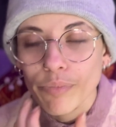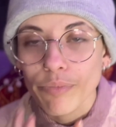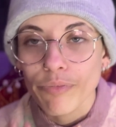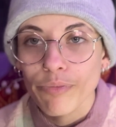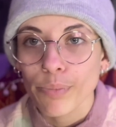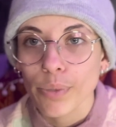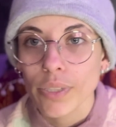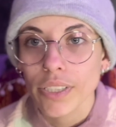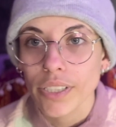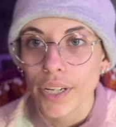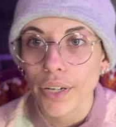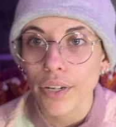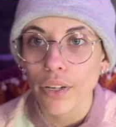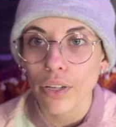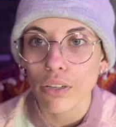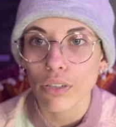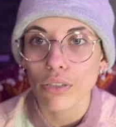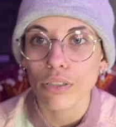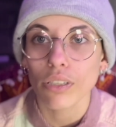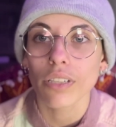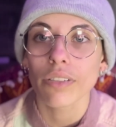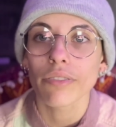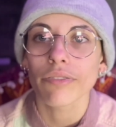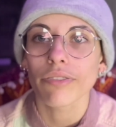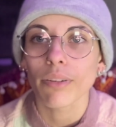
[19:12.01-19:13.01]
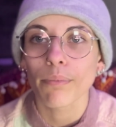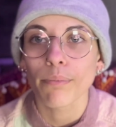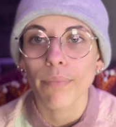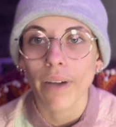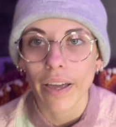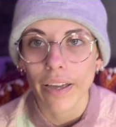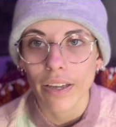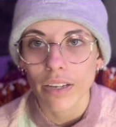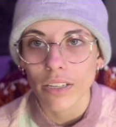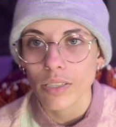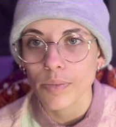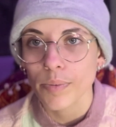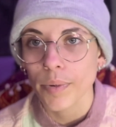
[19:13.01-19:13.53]
particularly from my
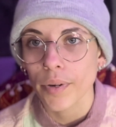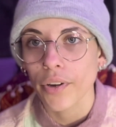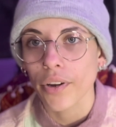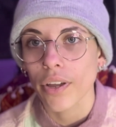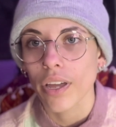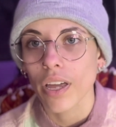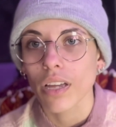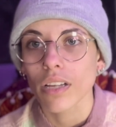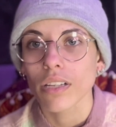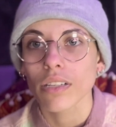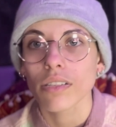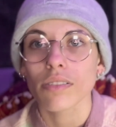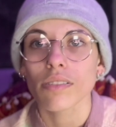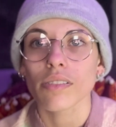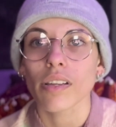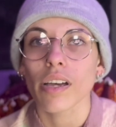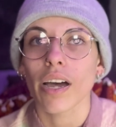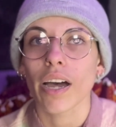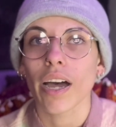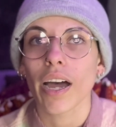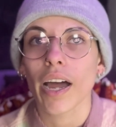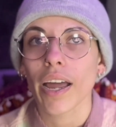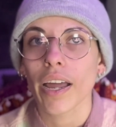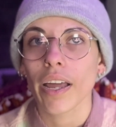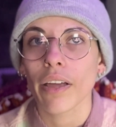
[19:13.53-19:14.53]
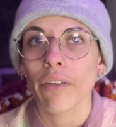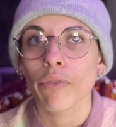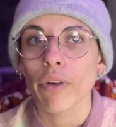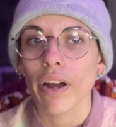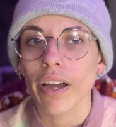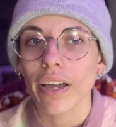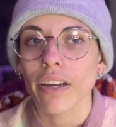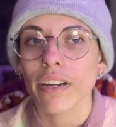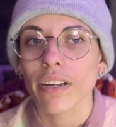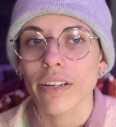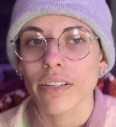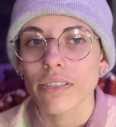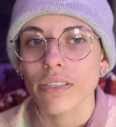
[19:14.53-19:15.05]
experience, I
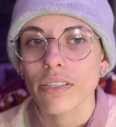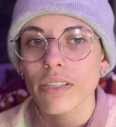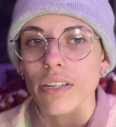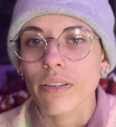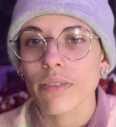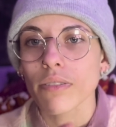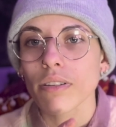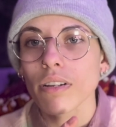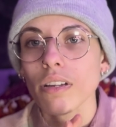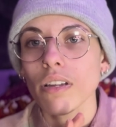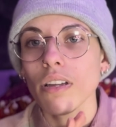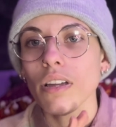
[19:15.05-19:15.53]
recognize that